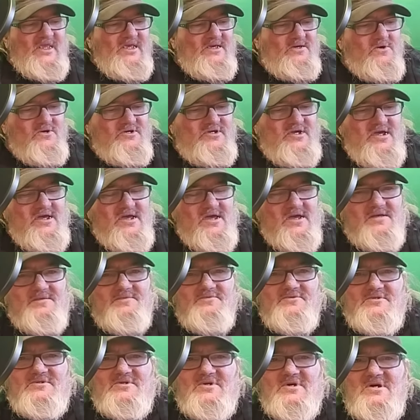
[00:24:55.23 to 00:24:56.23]
Okay,
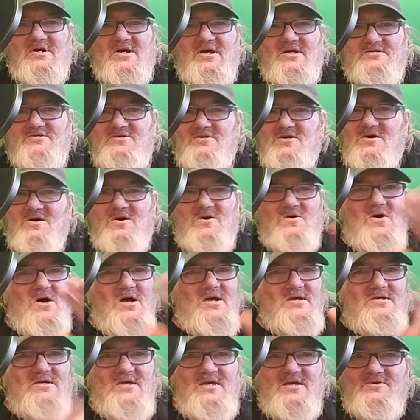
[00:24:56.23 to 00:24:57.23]
you guys know
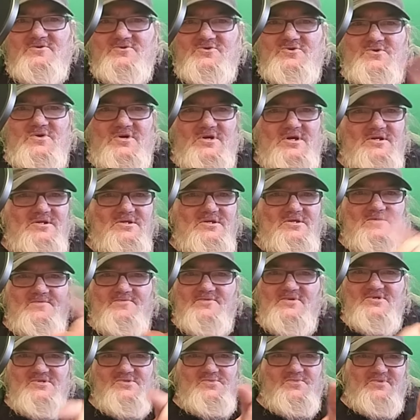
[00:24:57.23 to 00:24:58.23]
I can't do any of
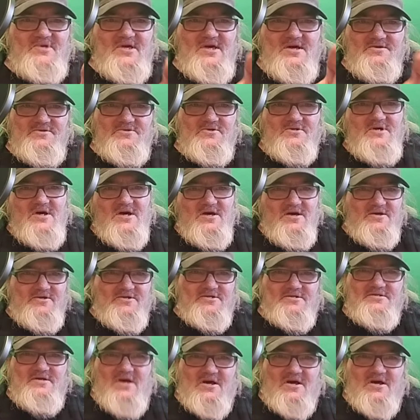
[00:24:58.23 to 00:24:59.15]
this without you guys.